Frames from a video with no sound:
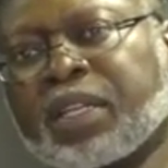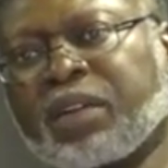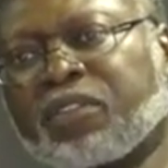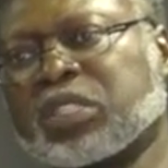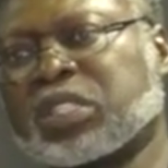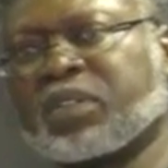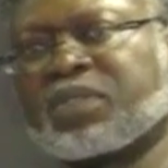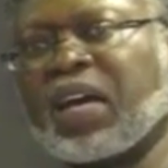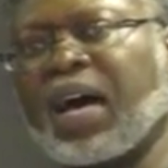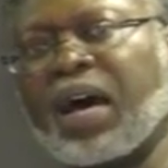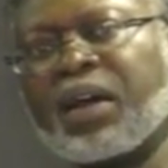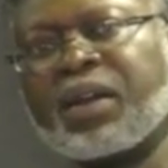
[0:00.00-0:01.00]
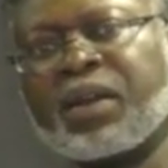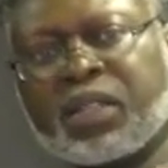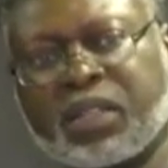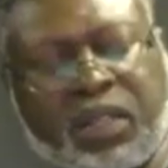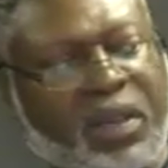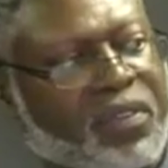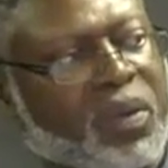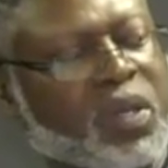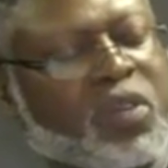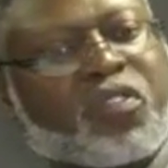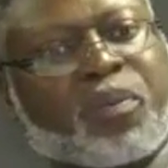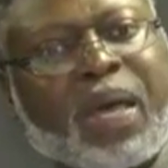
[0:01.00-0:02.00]
deliverance of God, delivering
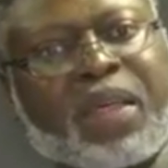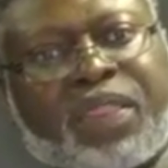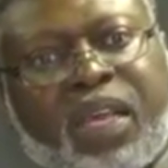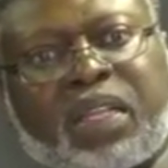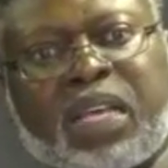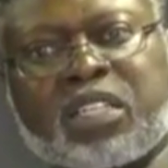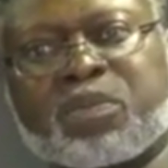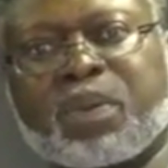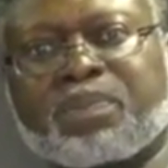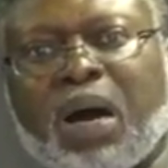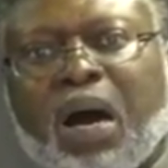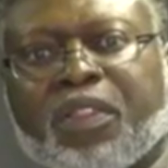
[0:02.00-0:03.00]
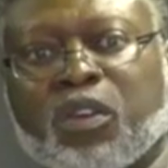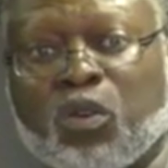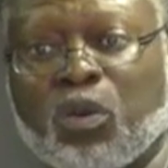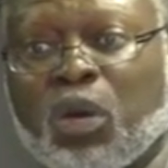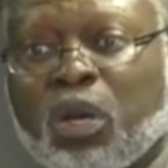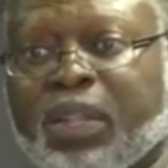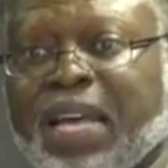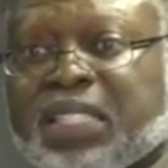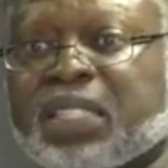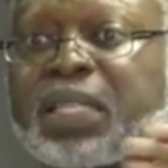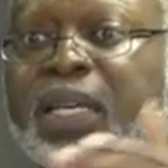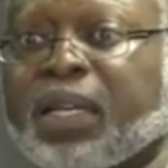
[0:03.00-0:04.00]
you from that thing that's been bothering you, that
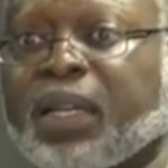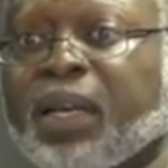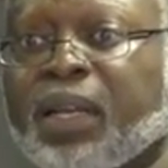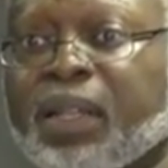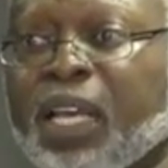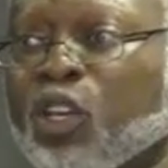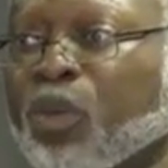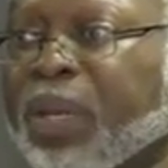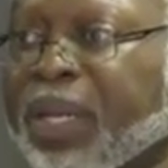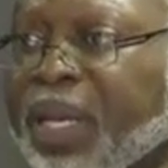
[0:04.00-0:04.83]
that's sin right. that you've been